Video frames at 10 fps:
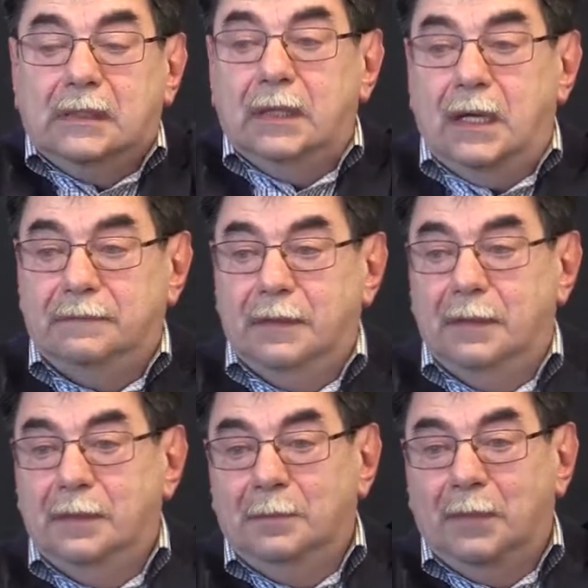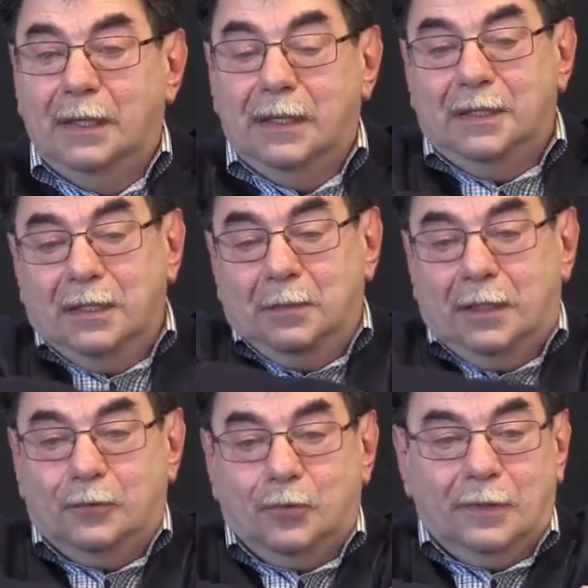And finally, the
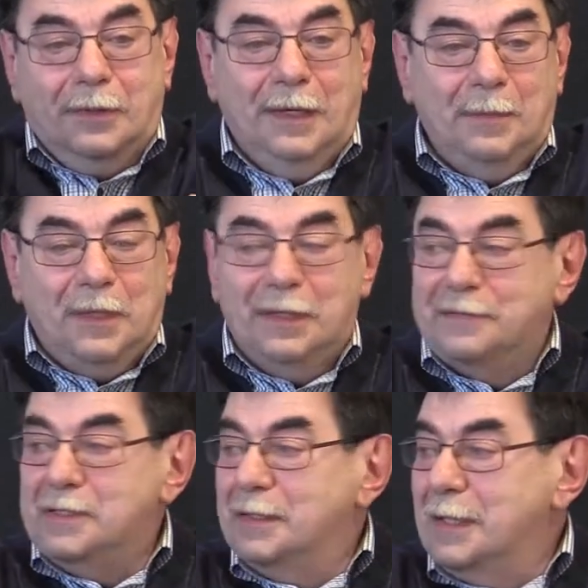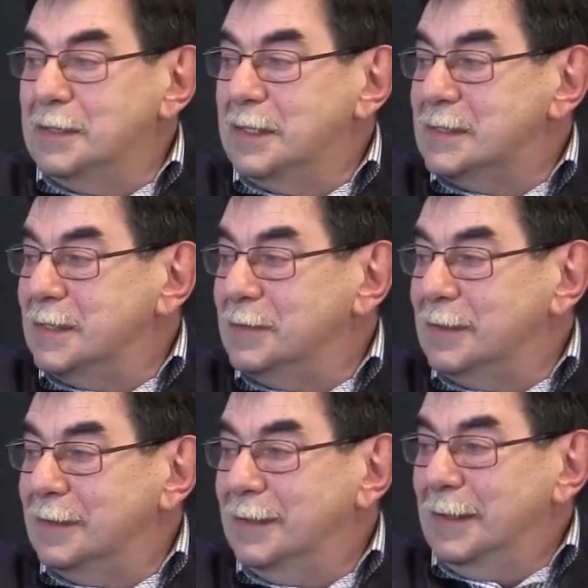most important topic of my
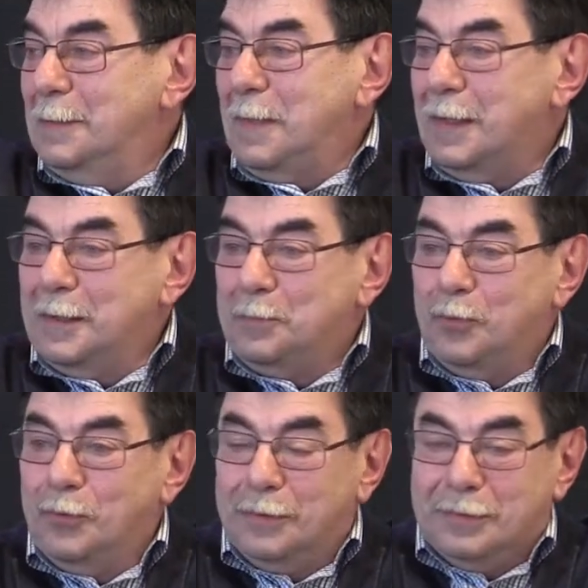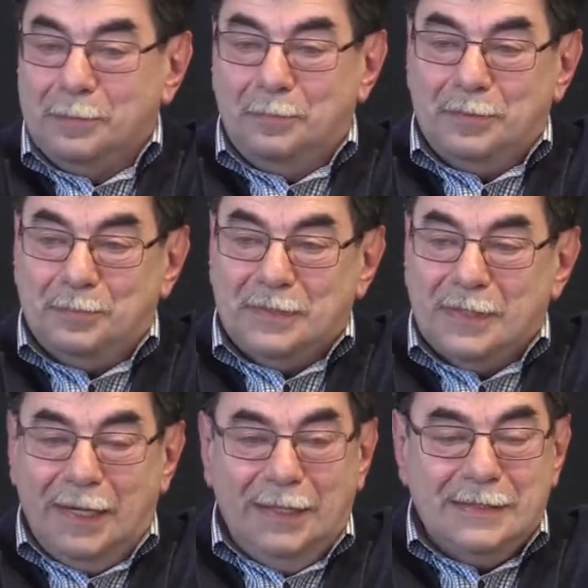presentation that has always
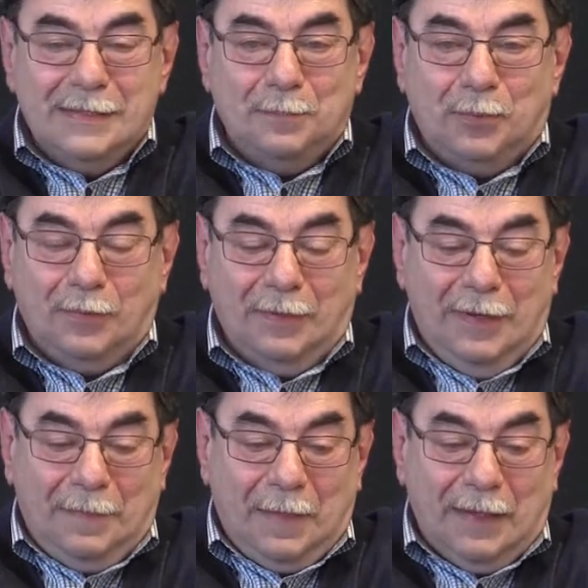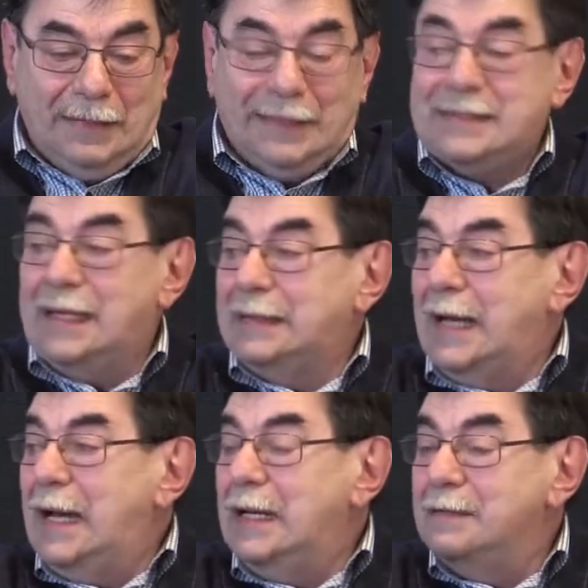been of such interest in
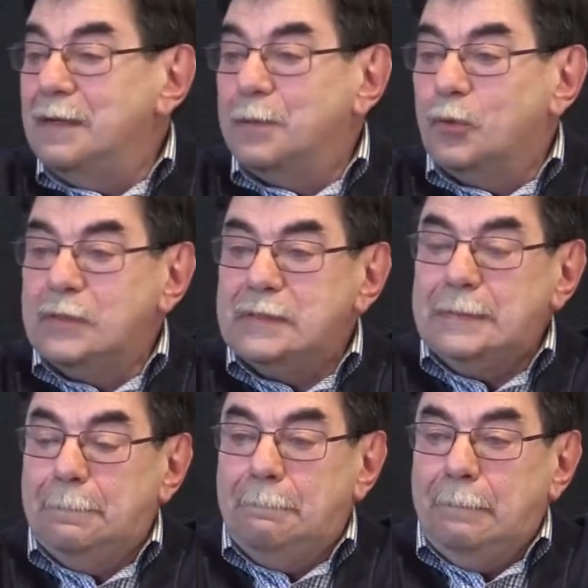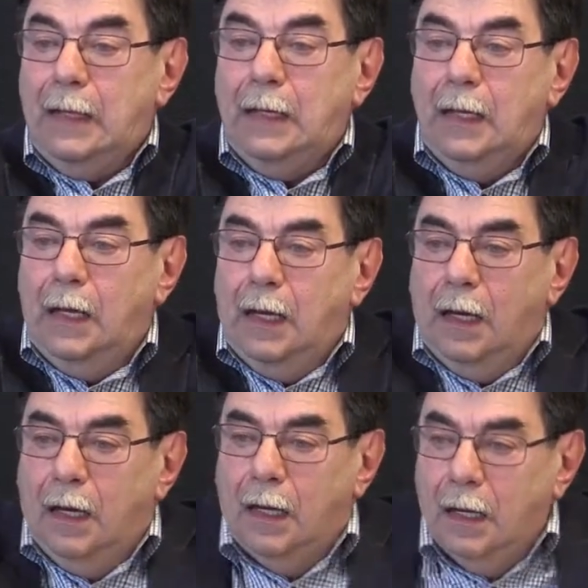my specialty, this national
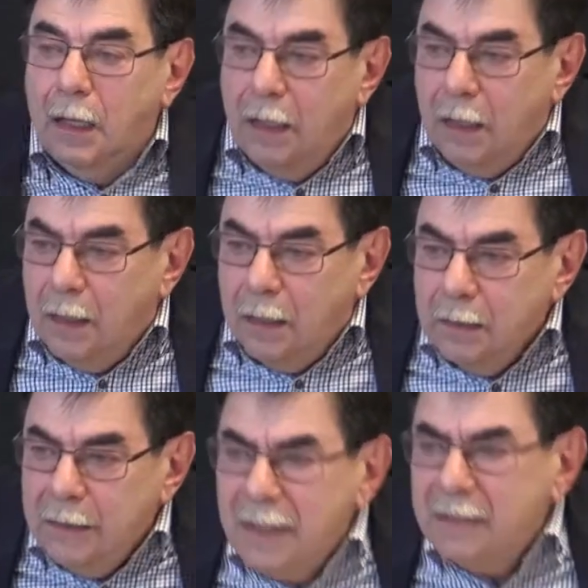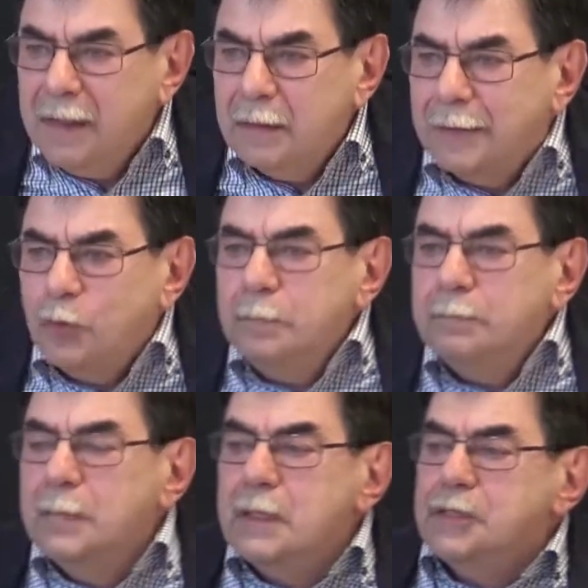ethnic issue.
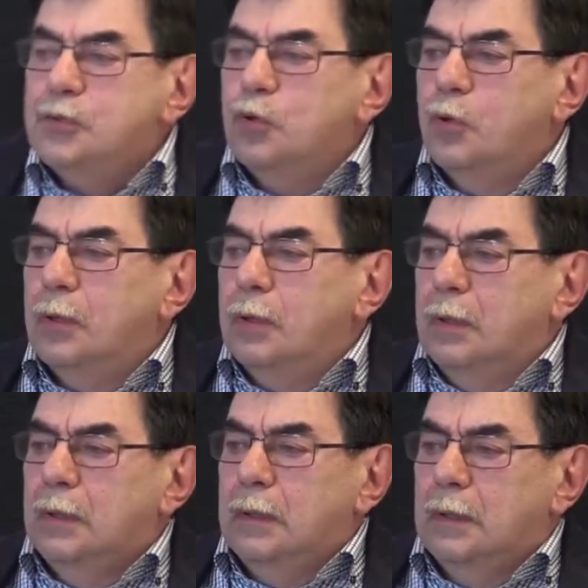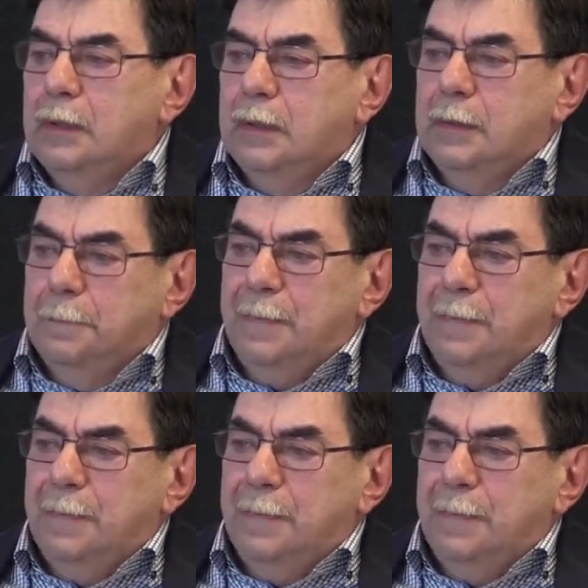Well, I've been saying that